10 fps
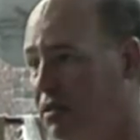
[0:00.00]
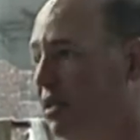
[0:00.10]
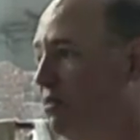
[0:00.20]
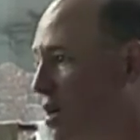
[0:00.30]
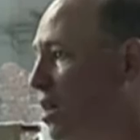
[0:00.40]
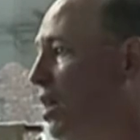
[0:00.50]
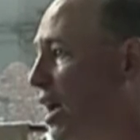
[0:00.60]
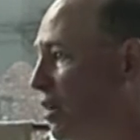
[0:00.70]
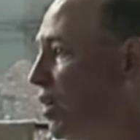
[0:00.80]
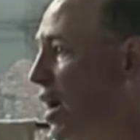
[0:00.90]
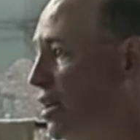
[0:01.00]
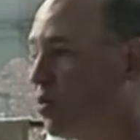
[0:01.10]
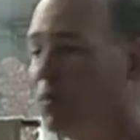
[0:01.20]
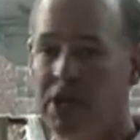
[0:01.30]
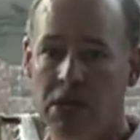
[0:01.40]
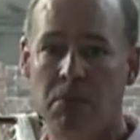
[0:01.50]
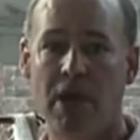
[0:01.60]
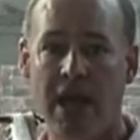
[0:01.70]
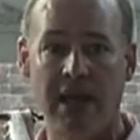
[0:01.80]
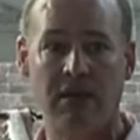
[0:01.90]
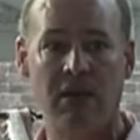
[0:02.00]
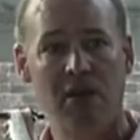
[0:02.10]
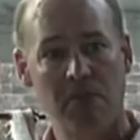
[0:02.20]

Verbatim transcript: that a lot of guys were being paid